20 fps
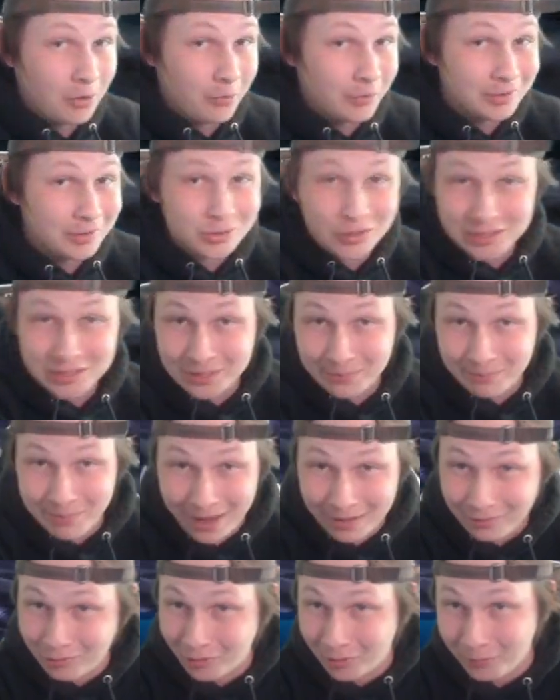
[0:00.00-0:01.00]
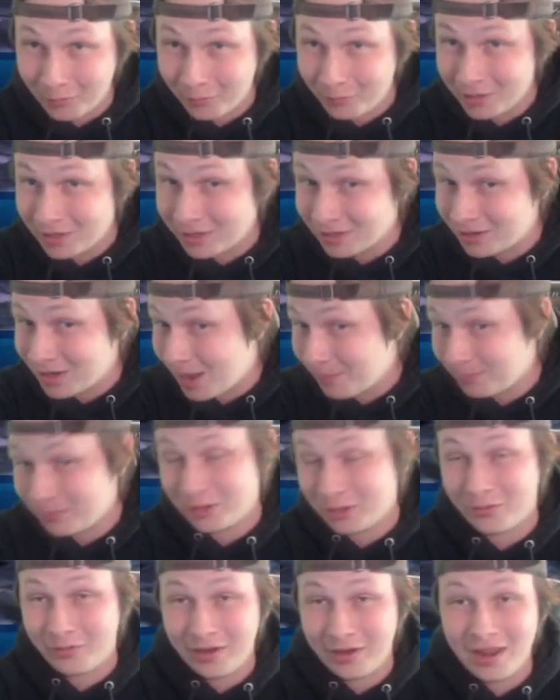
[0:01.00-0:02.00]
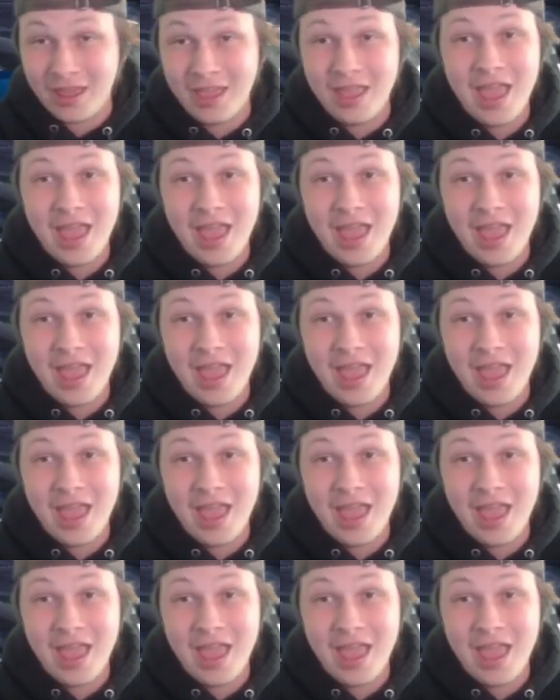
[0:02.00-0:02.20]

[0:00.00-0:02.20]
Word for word: we traced the battle armor, we cannot be crit.